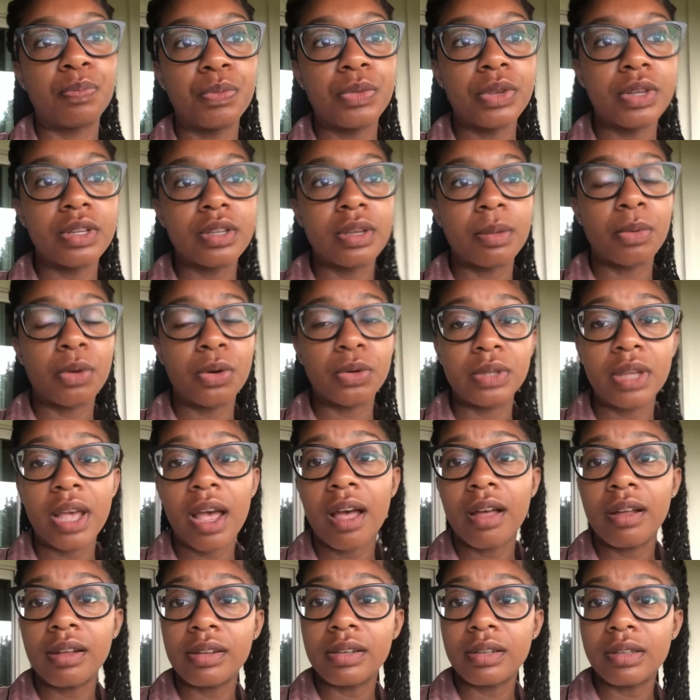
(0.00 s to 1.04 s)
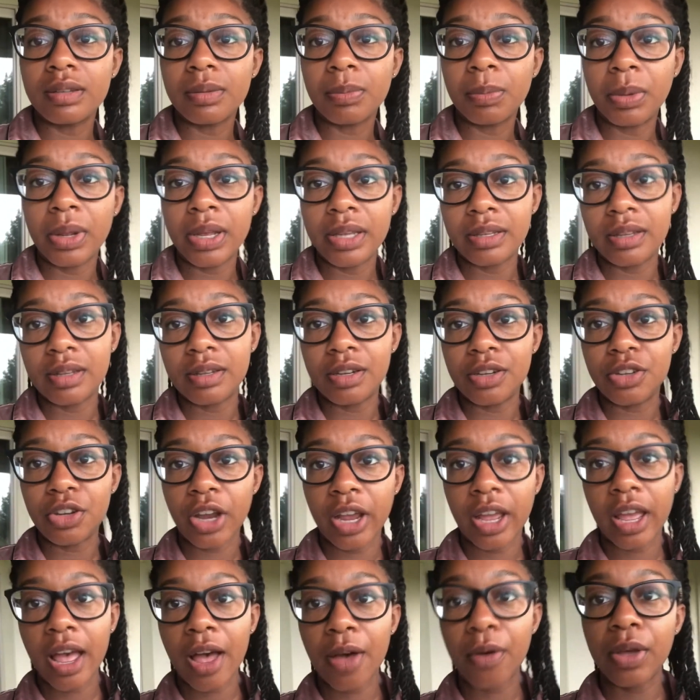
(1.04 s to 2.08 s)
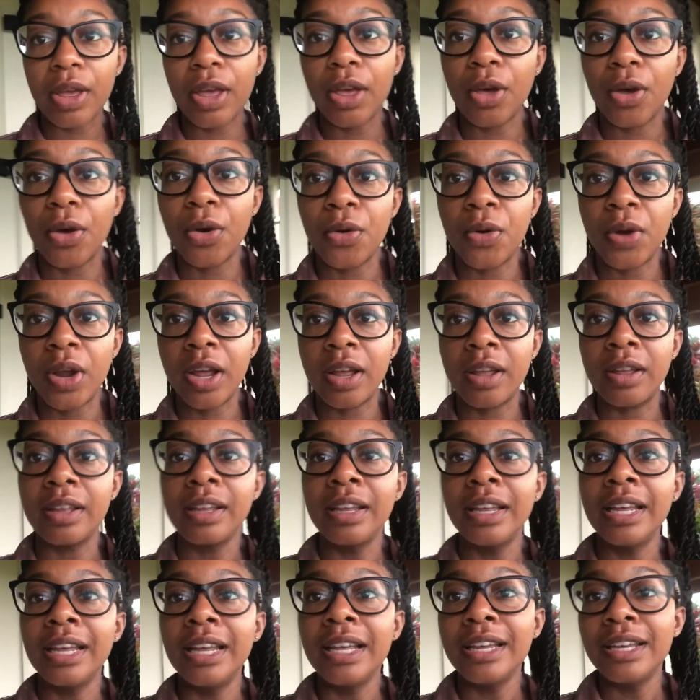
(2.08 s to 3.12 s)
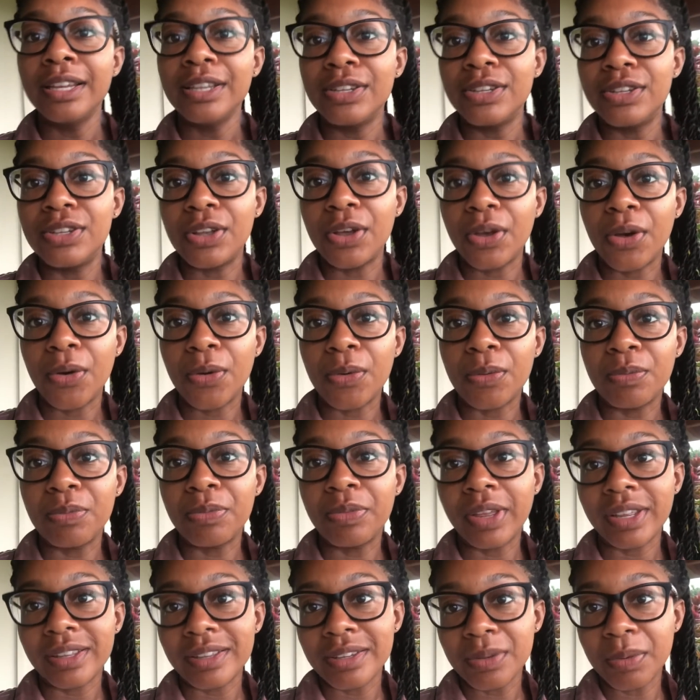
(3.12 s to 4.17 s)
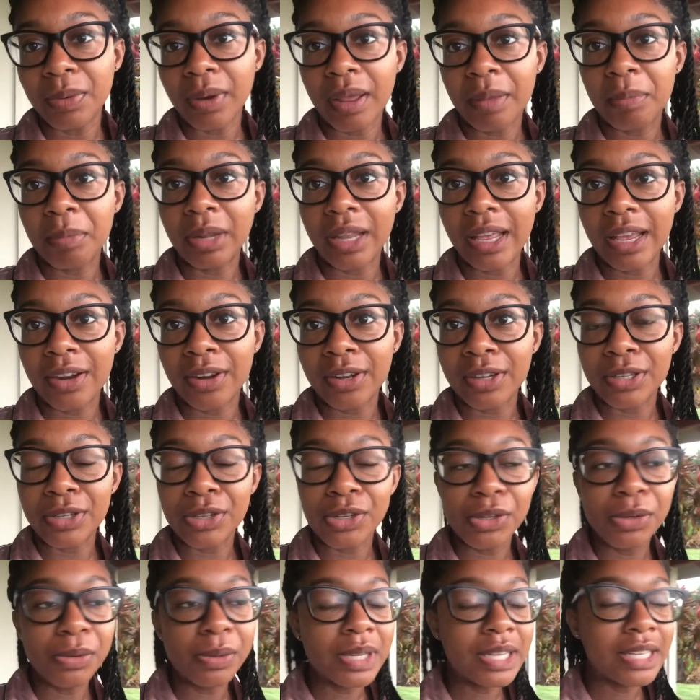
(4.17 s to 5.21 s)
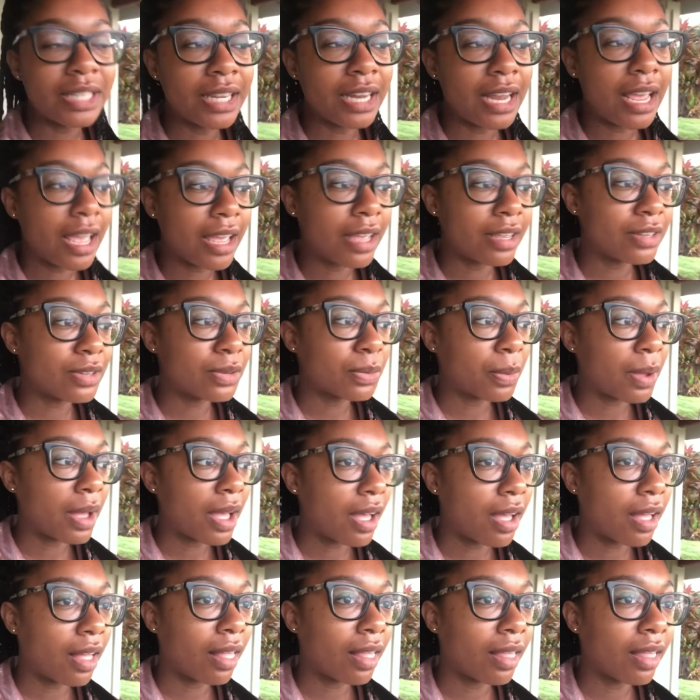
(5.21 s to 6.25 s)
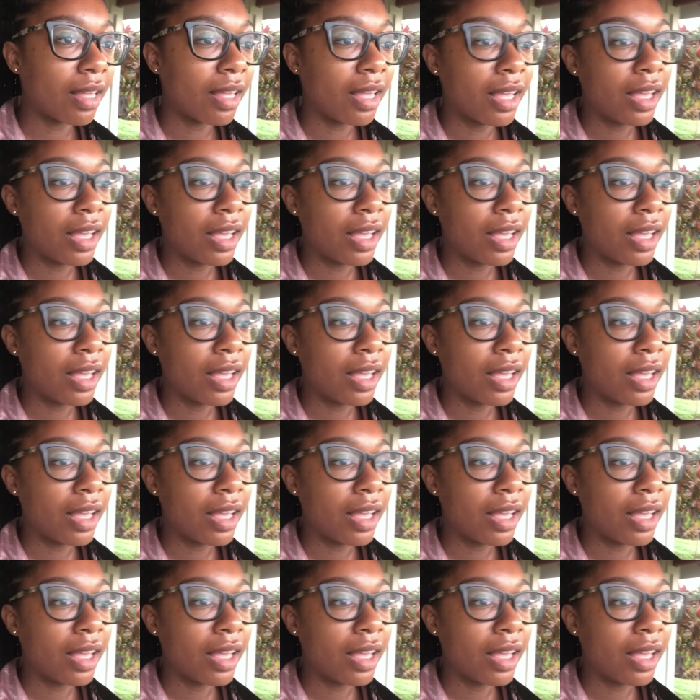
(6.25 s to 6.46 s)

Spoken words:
some hotels and places to check out in Kona. So that's what I plan on doing today as well.